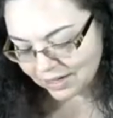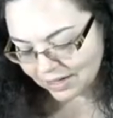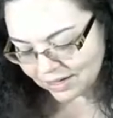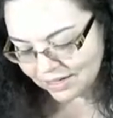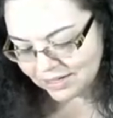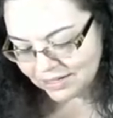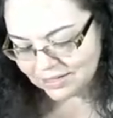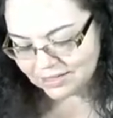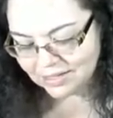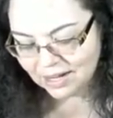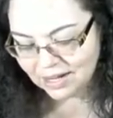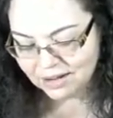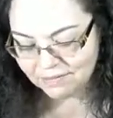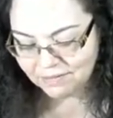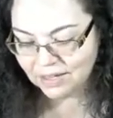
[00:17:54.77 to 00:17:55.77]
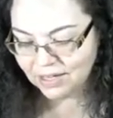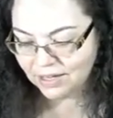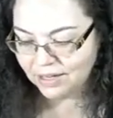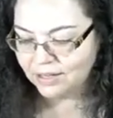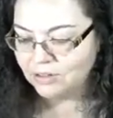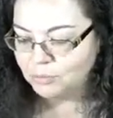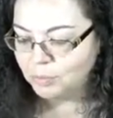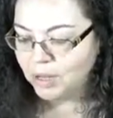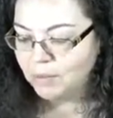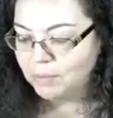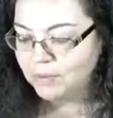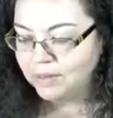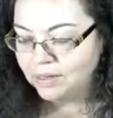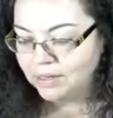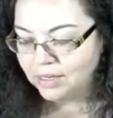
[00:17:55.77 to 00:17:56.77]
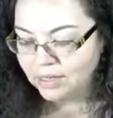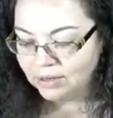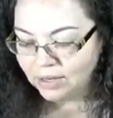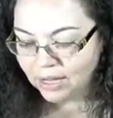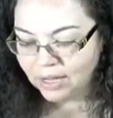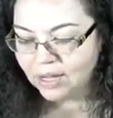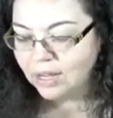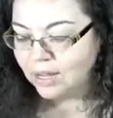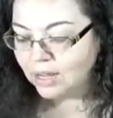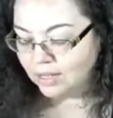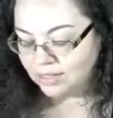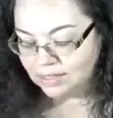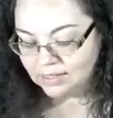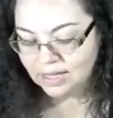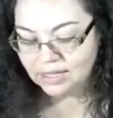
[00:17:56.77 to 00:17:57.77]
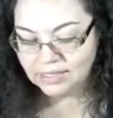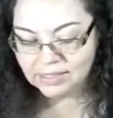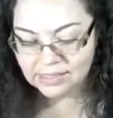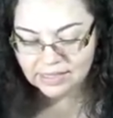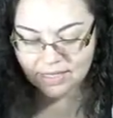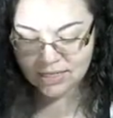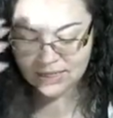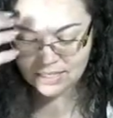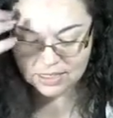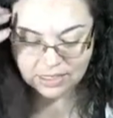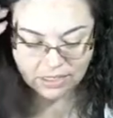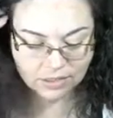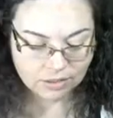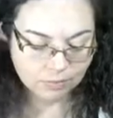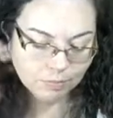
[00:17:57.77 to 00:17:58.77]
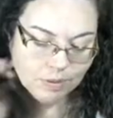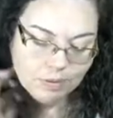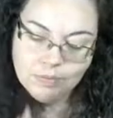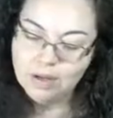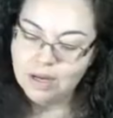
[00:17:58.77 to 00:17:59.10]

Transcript: It has kind of gained popularity. Not not to say that you know people